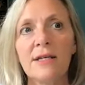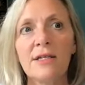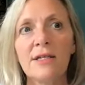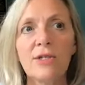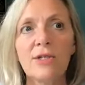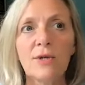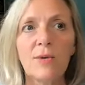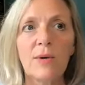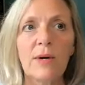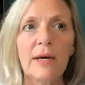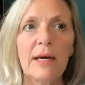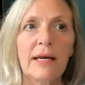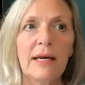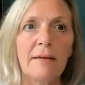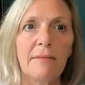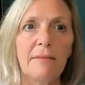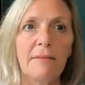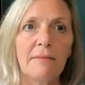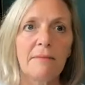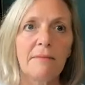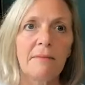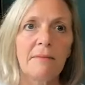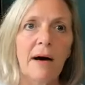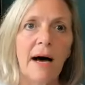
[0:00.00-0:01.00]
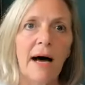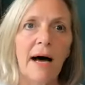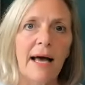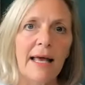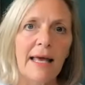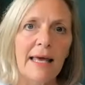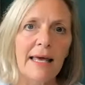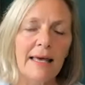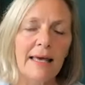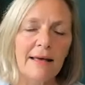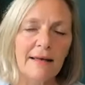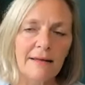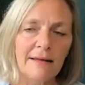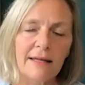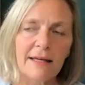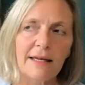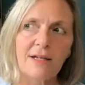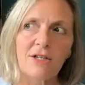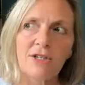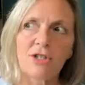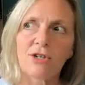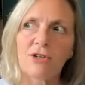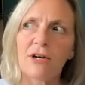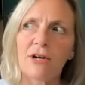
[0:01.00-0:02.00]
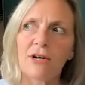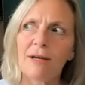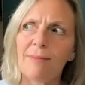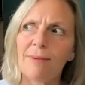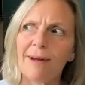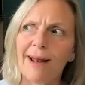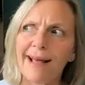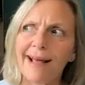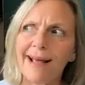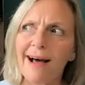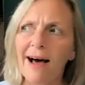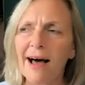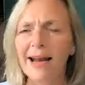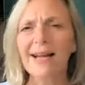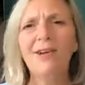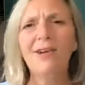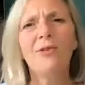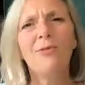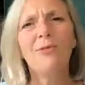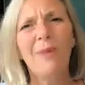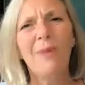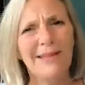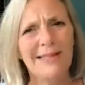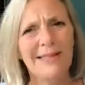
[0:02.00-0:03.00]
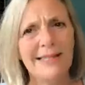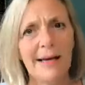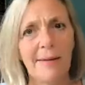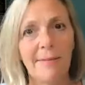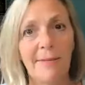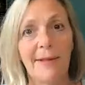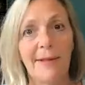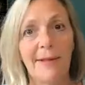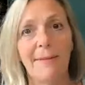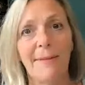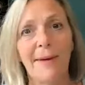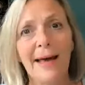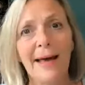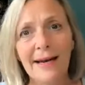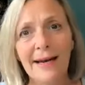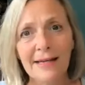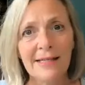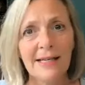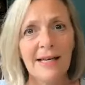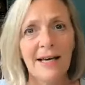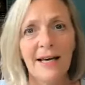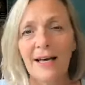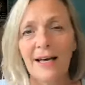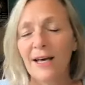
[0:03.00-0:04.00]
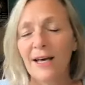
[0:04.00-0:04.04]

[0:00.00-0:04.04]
doing my healing journey, but I kind of knew about some of them. And